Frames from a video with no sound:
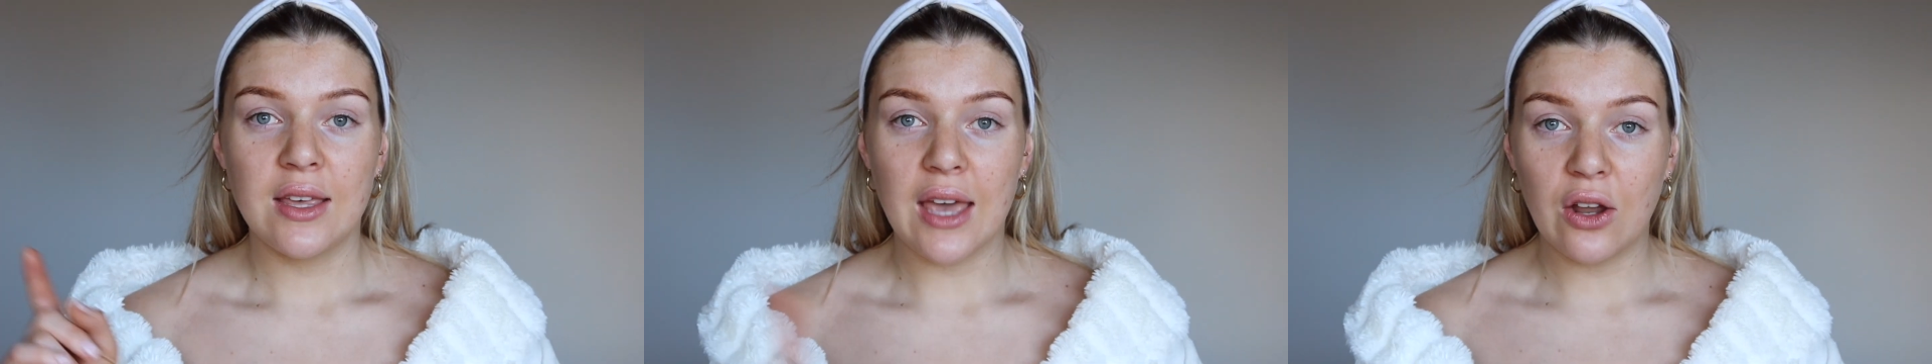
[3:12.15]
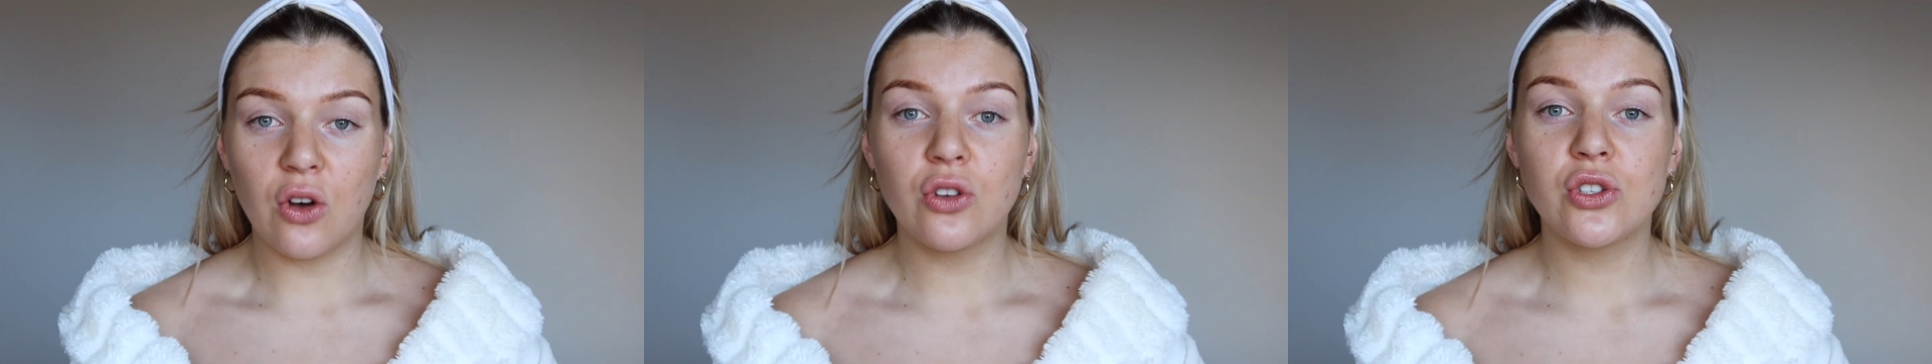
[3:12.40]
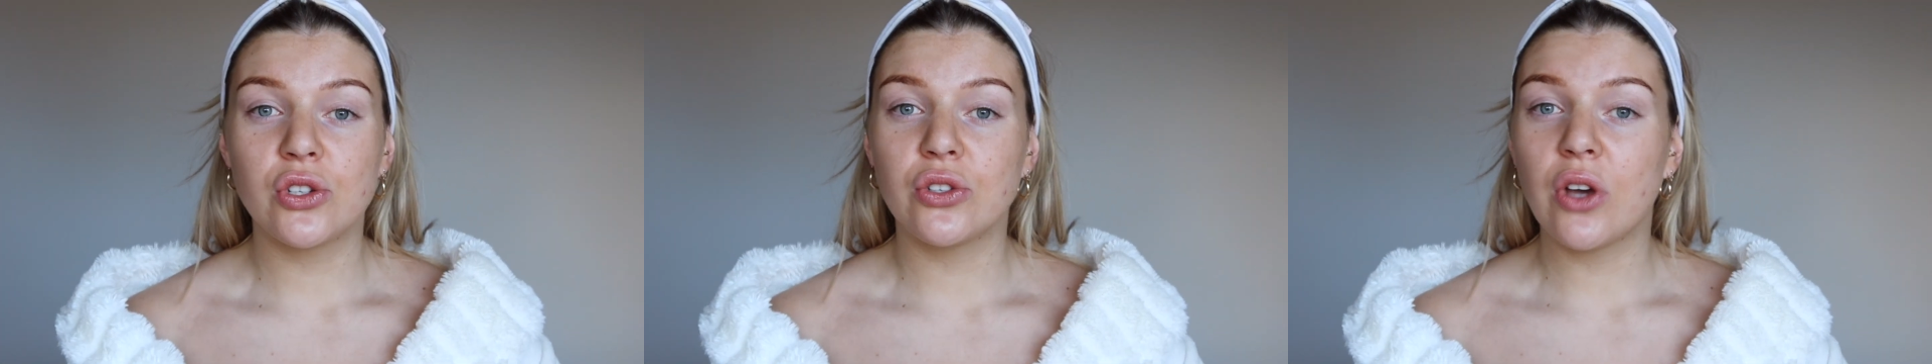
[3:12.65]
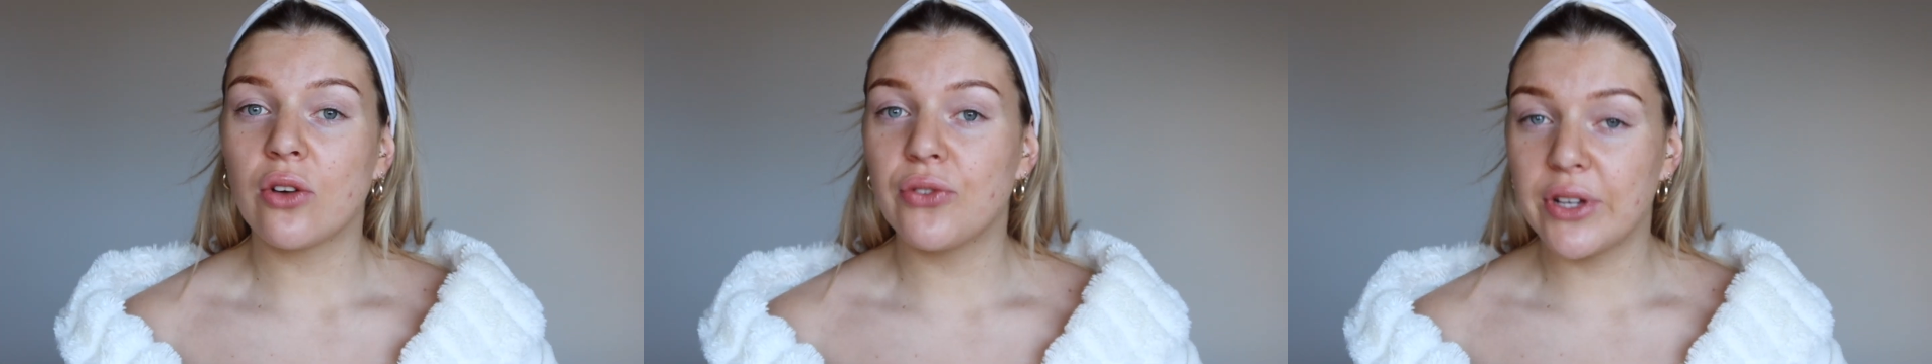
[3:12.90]
get
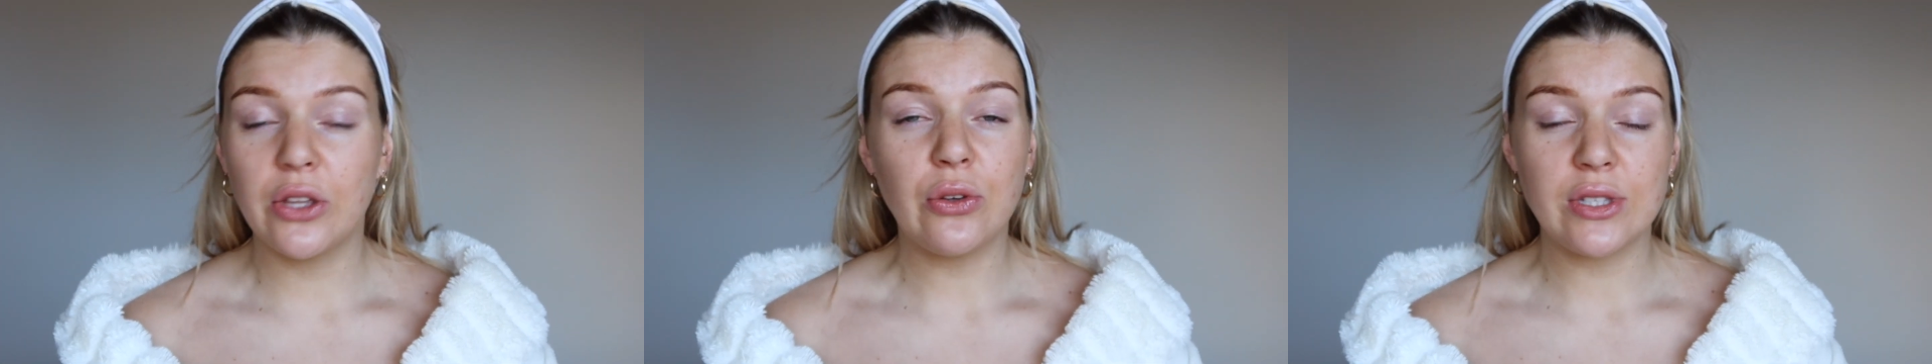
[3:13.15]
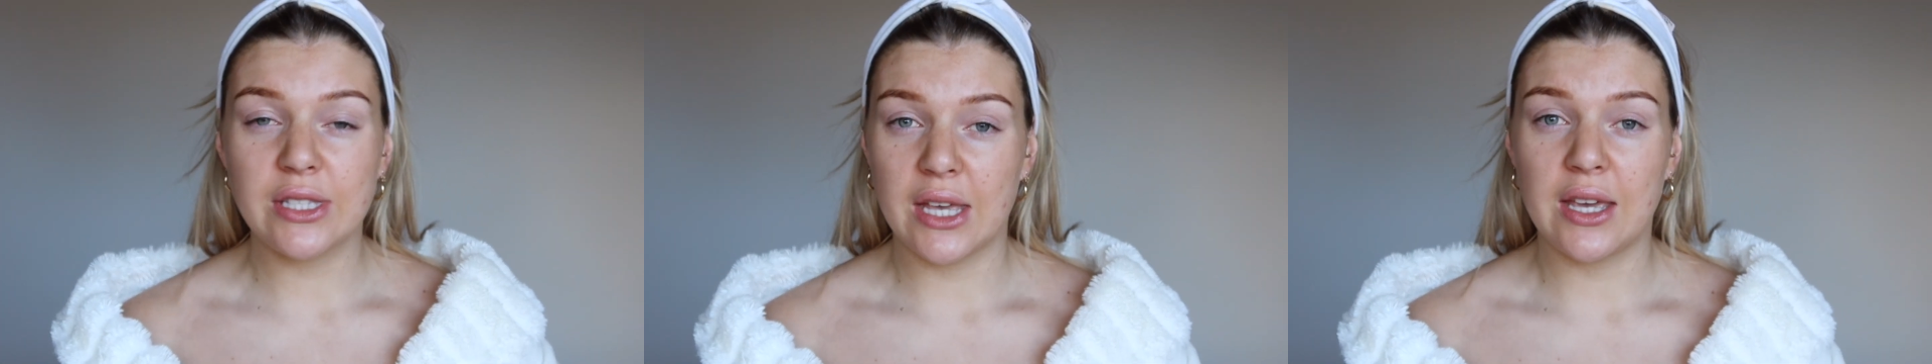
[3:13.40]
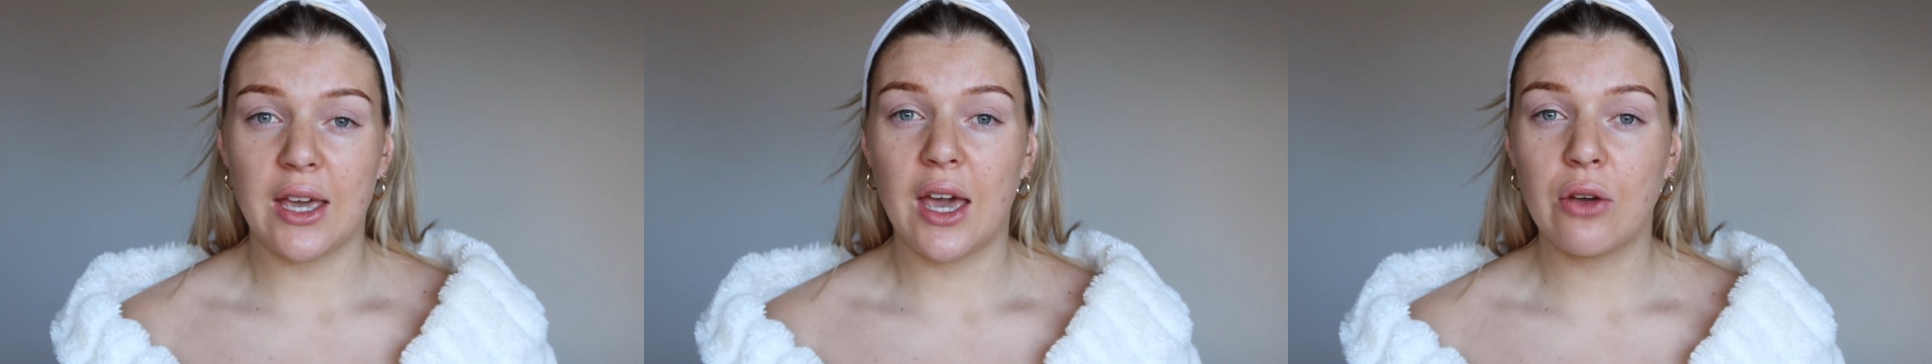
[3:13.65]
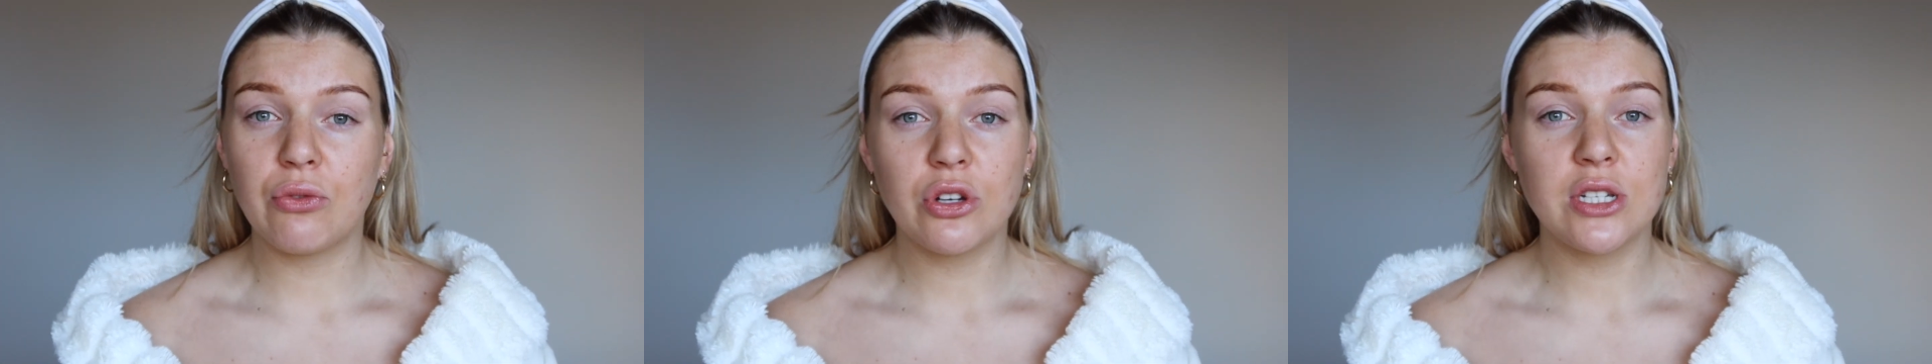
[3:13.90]
onto a really good
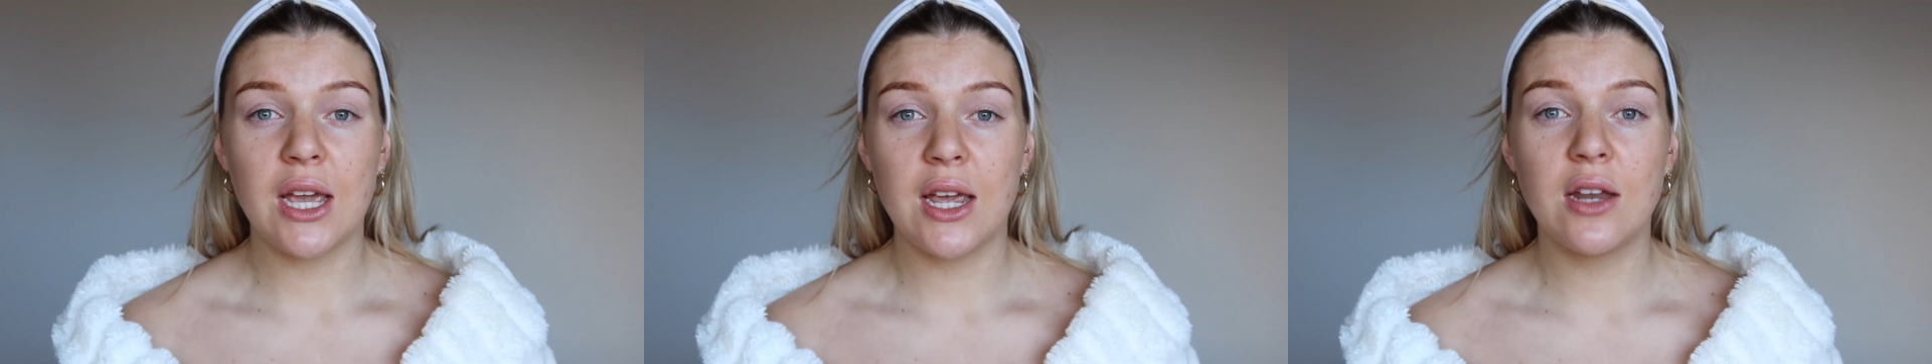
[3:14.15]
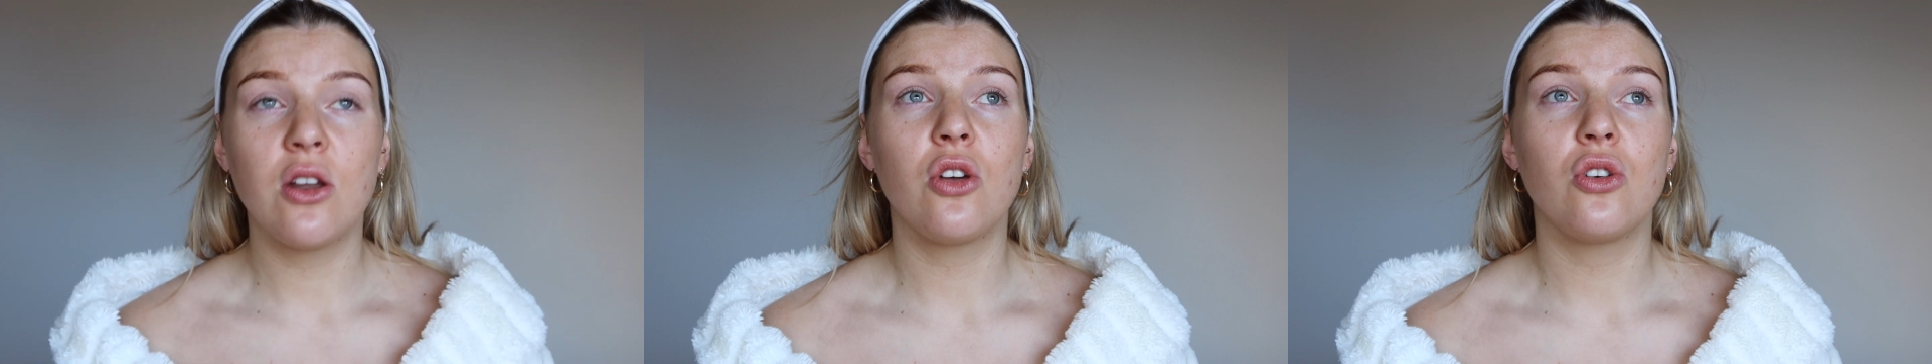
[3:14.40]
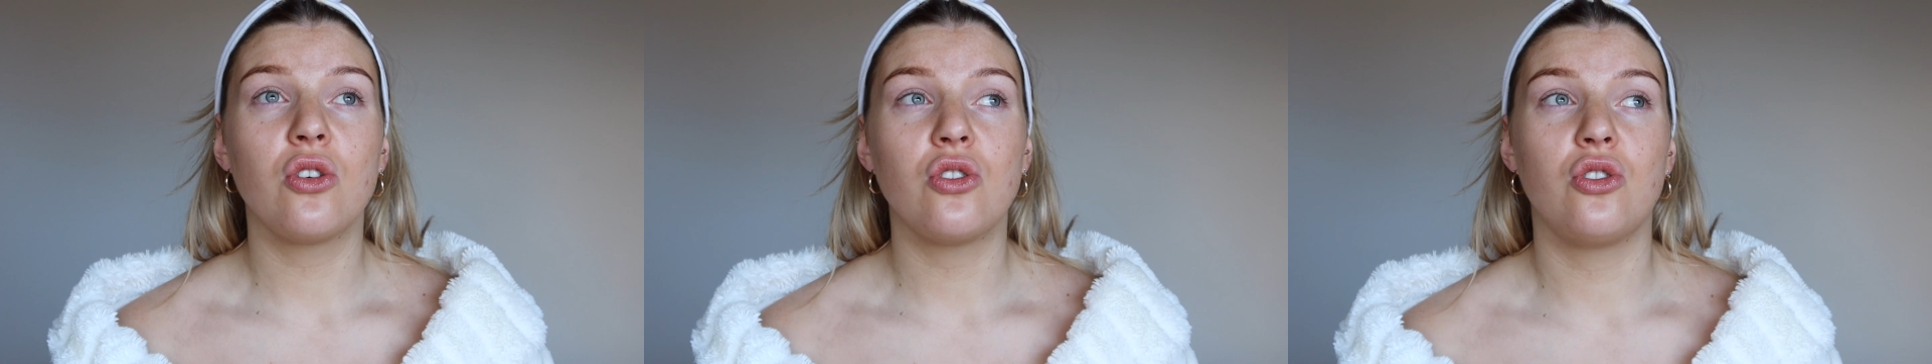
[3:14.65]
skincare routine.